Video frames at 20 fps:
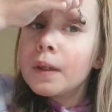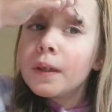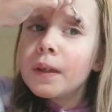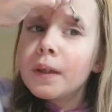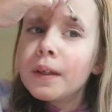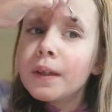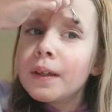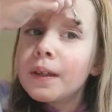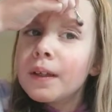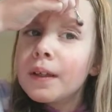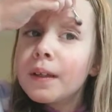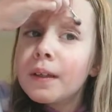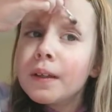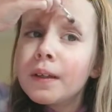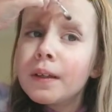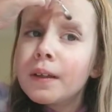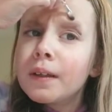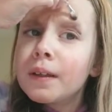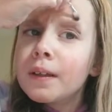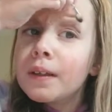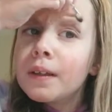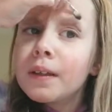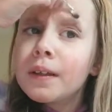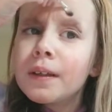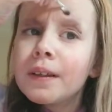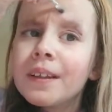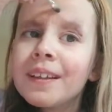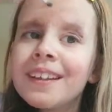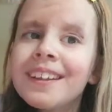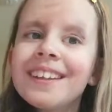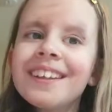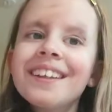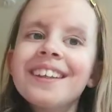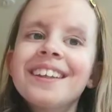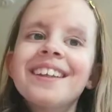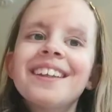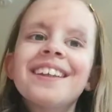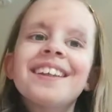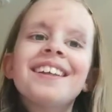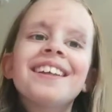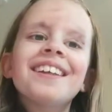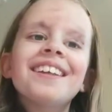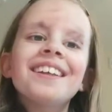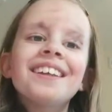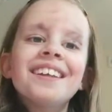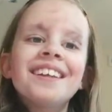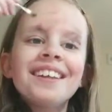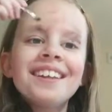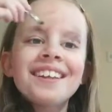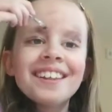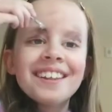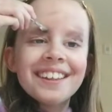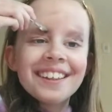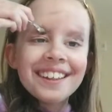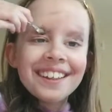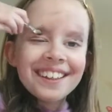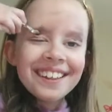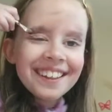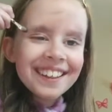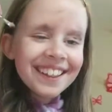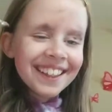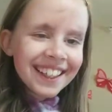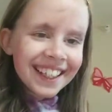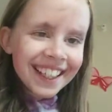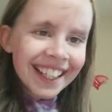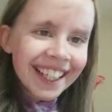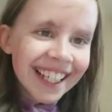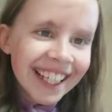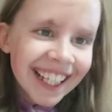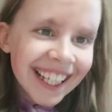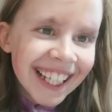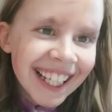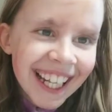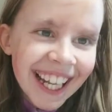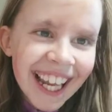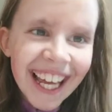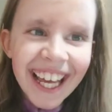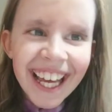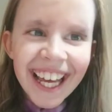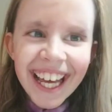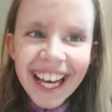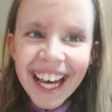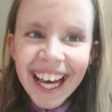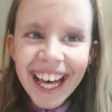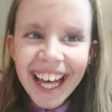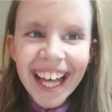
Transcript: Nothing is said.